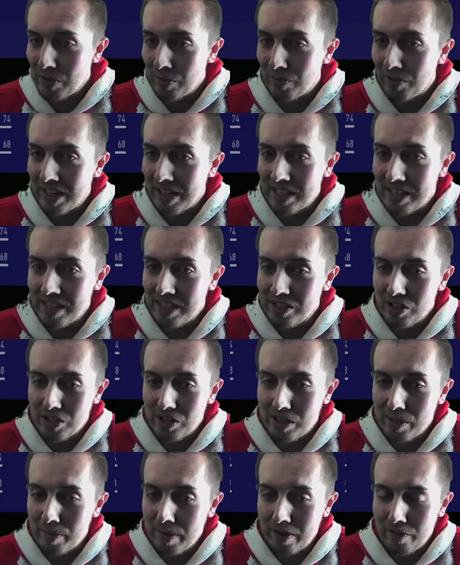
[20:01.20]
rated. He's just
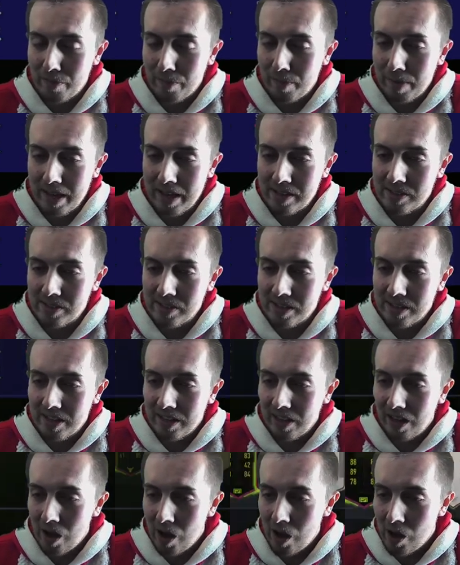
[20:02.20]
a bit of a beast.
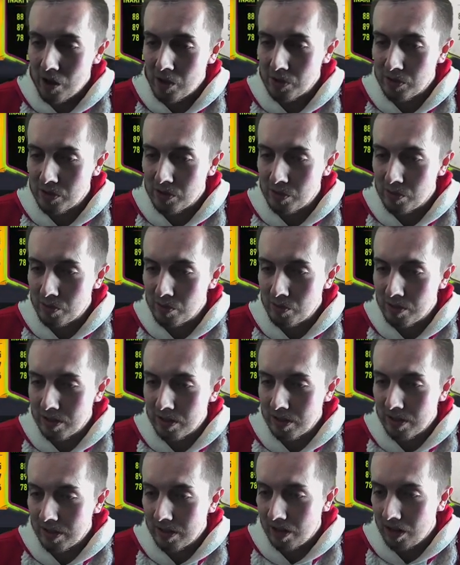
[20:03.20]
Arsenal
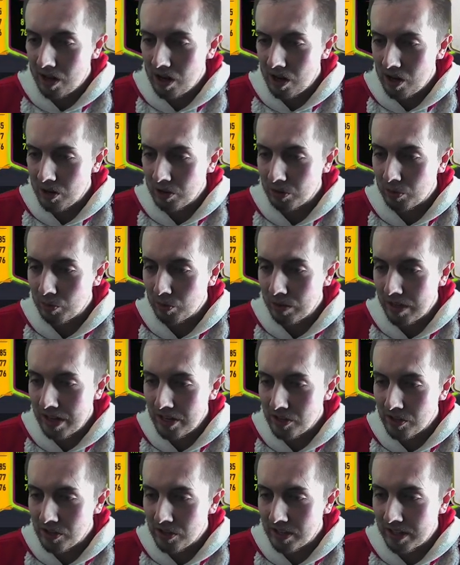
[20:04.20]
Arsenal
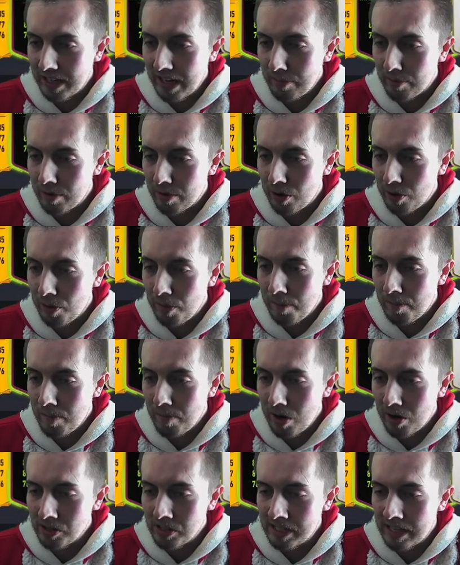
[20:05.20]
legend Gabriel
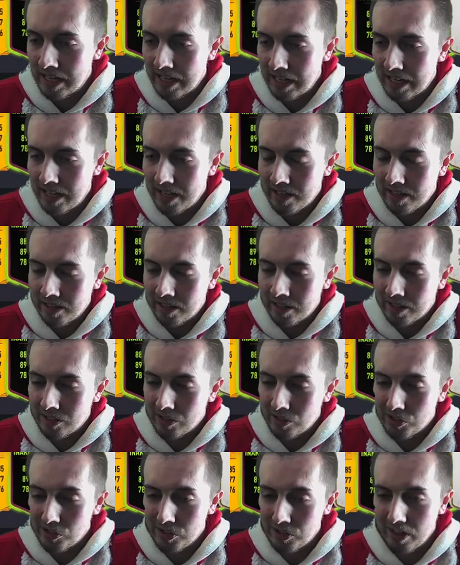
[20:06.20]
Martinelli.
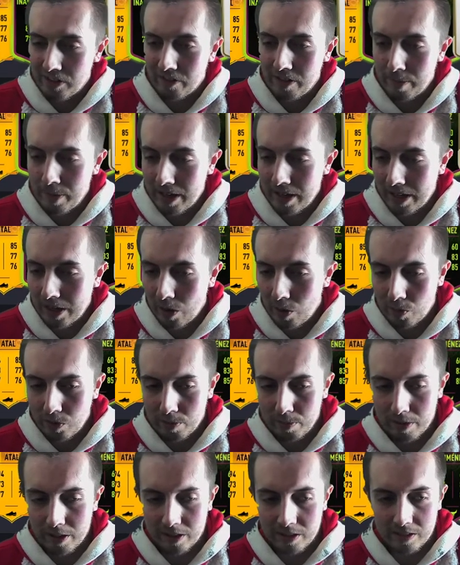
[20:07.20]
Should definitely be a gold,
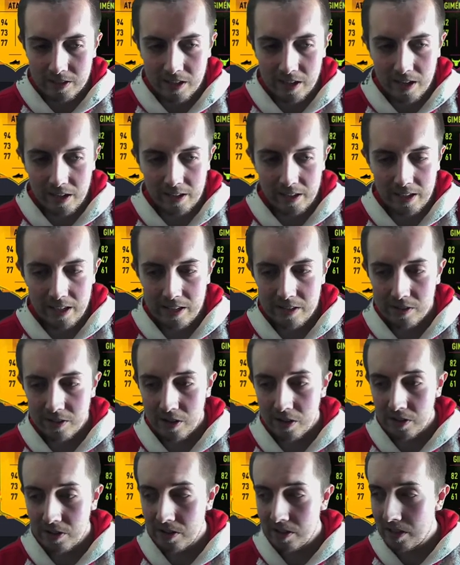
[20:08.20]
but he's a
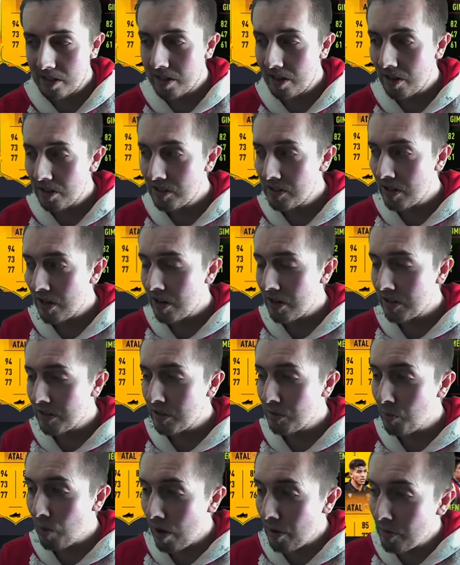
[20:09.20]
nice card
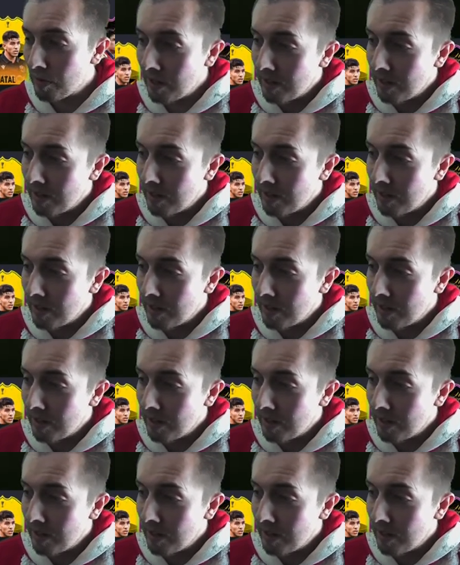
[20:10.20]
as well.